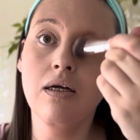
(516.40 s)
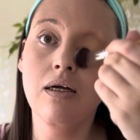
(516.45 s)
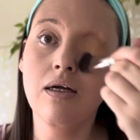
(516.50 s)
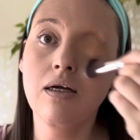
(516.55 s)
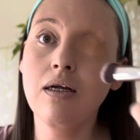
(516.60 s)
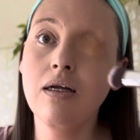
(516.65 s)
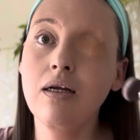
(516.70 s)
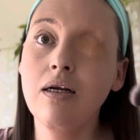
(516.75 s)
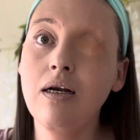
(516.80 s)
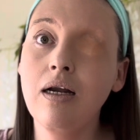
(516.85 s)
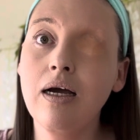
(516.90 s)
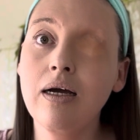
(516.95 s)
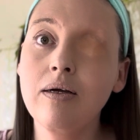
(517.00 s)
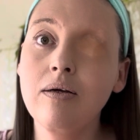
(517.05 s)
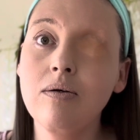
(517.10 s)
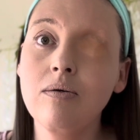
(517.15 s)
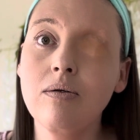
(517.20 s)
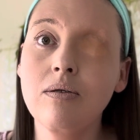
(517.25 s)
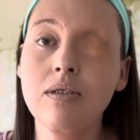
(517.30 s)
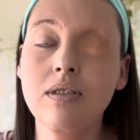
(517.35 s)
And now
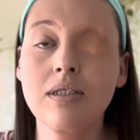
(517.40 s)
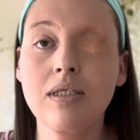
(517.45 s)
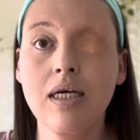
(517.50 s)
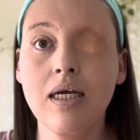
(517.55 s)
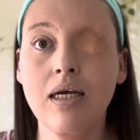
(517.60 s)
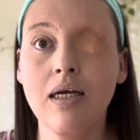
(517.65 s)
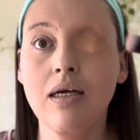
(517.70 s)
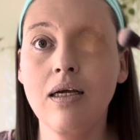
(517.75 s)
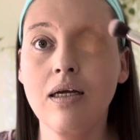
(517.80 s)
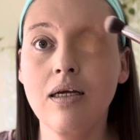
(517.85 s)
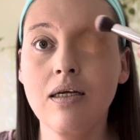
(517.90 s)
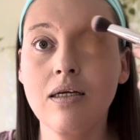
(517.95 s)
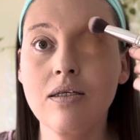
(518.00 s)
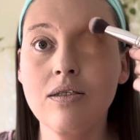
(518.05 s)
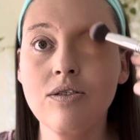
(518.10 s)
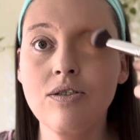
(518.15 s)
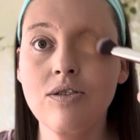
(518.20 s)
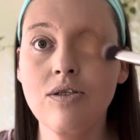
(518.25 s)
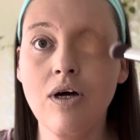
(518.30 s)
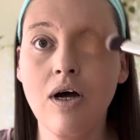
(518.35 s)
you'll see it
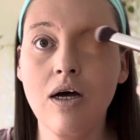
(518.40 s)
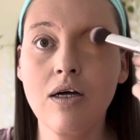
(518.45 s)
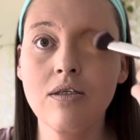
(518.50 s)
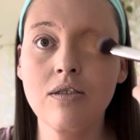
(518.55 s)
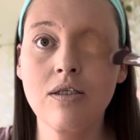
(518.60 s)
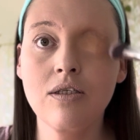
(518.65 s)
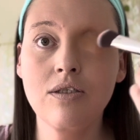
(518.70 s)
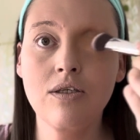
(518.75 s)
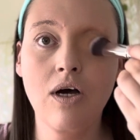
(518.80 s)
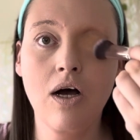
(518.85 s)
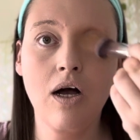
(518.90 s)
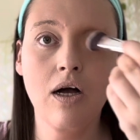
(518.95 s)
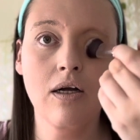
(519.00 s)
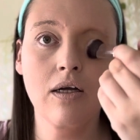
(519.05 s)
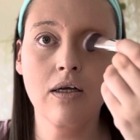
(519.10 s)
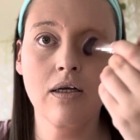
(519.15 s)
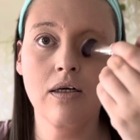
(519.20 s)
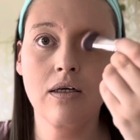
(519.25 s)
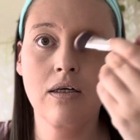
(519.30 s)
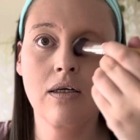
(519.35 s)
start to
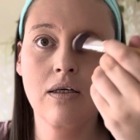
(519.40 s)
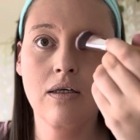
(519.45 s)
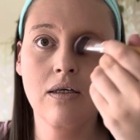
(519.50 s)
darken.